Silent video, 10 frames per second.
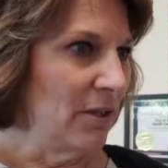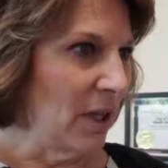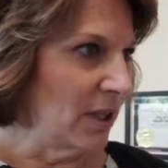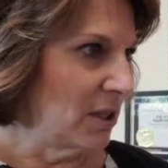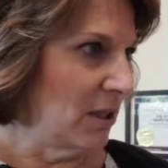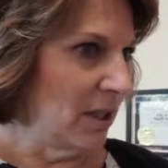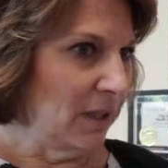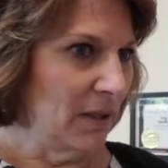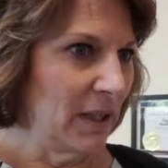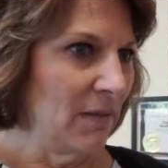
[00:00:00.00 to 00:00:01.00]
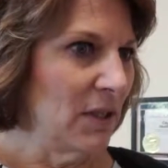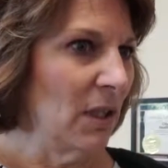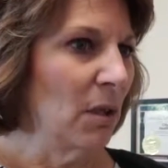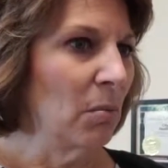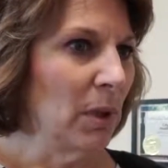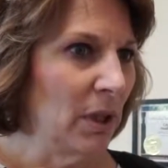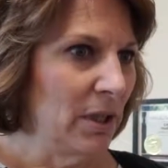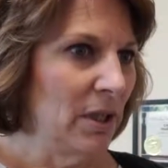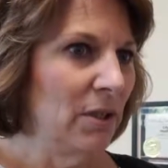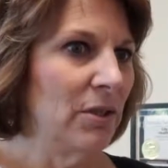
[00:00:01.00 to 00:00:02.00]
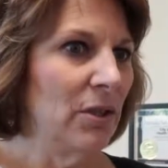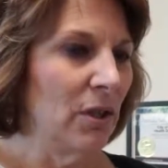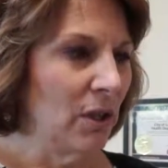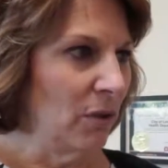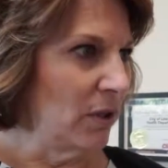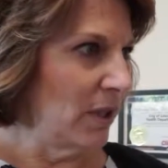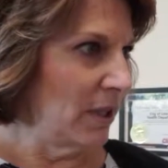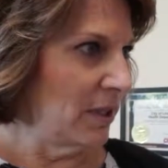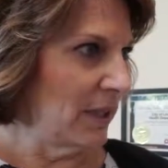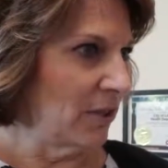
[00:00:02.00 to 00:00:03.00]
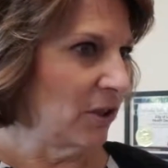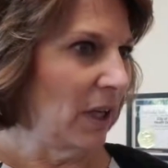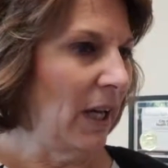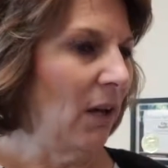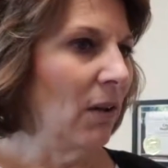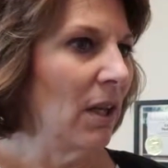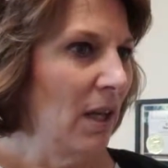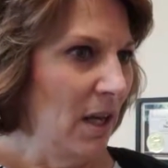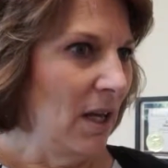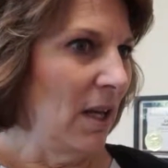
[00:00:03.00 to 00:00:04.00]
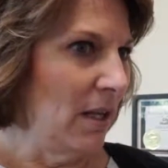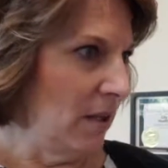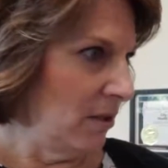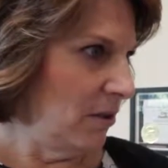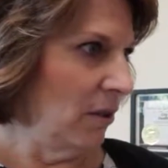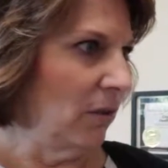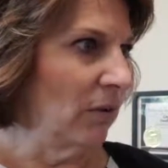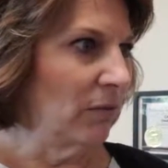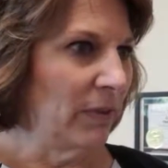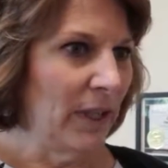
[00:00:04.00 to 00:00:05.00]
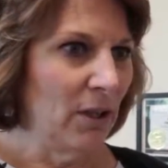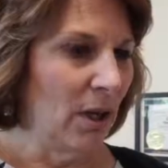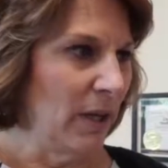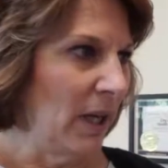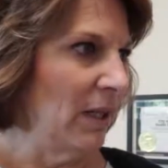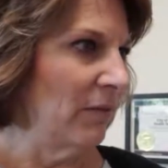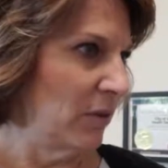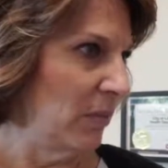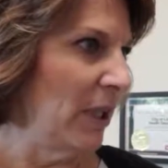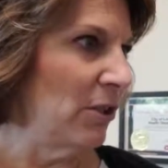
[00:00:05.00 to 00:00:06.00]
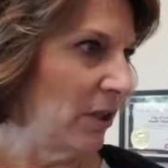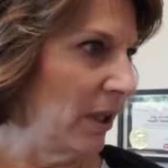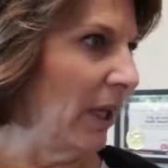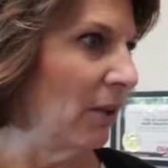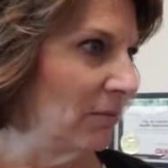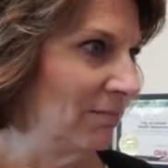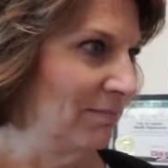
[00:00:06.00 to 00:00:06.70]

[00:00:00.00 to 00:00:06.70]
talks uh, gives the little bulletins you can go to the sexual health and you'll find all that information there